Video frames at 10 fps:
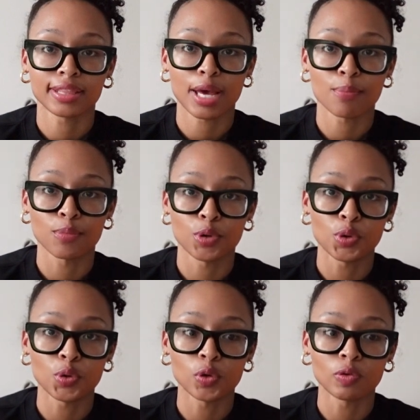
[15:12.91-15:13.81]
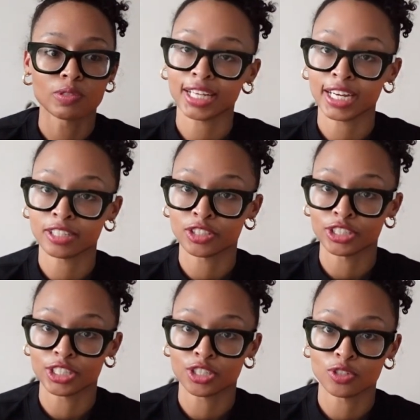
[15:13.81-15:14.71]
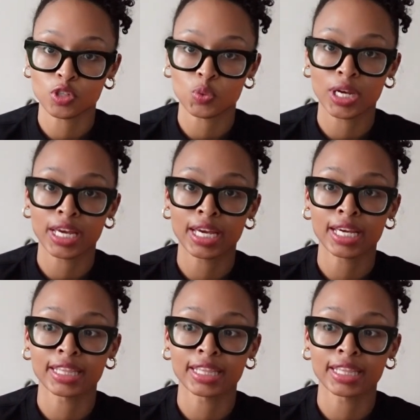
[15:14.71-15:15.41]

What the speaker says: that moved like a traditional swing